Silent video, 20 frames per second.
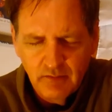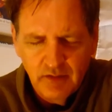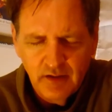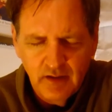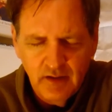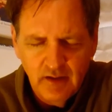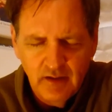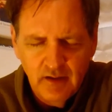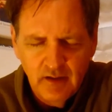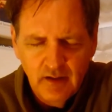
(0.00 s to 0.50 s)
to
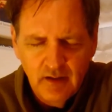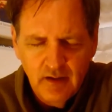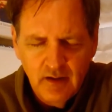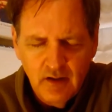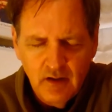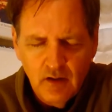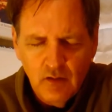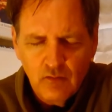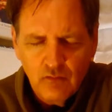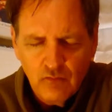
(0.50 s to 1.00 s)
be
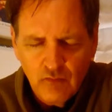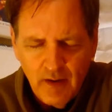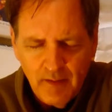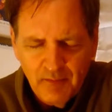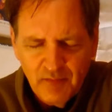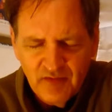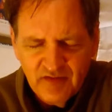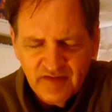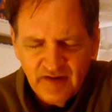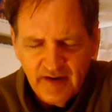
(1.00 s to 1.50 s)

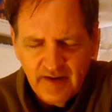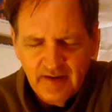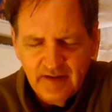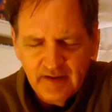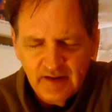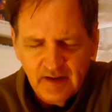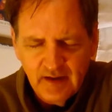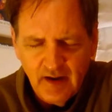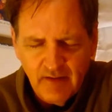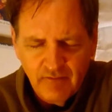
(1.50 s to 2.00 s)
represented
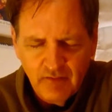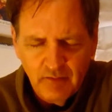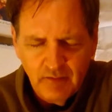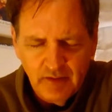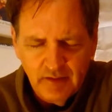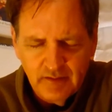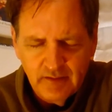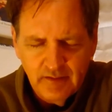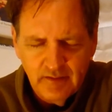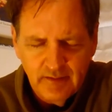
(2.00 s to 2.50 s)
in
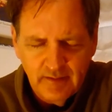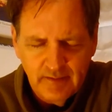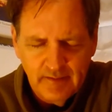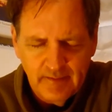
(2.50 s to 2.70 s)
government.